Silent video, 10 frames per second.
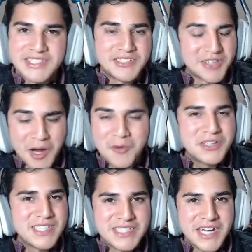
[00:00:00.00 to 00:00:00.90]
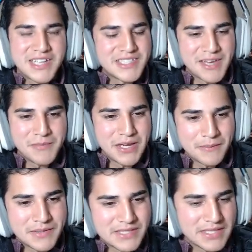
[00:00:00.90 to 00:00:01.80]
There's always a chance I make a
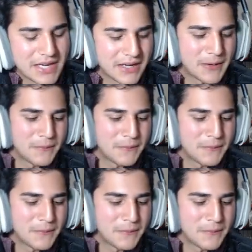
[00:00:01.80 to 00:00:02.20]
mistake.